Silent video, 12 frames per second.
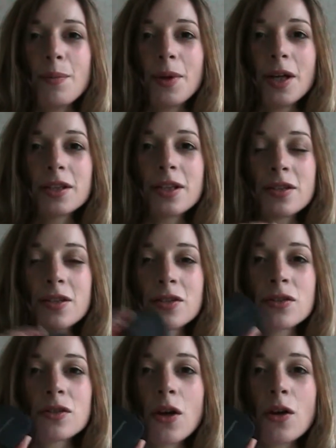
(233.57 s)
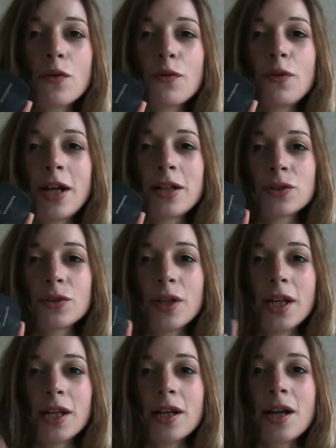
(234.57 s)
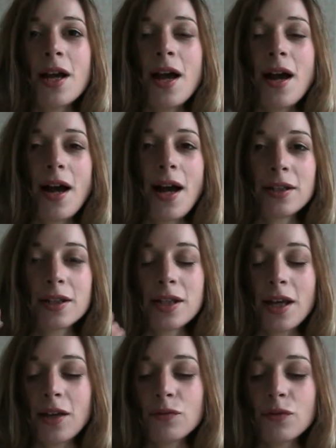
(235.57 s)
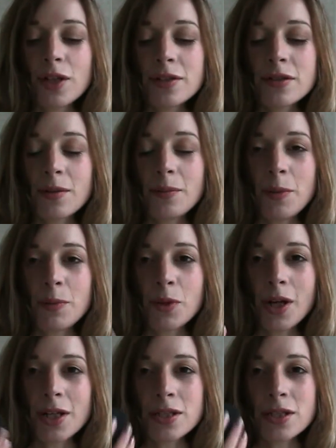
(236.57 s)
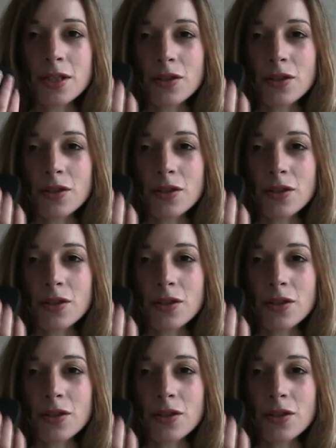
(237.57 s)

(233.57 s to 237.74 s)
but this is so flattering and again reasonably priced.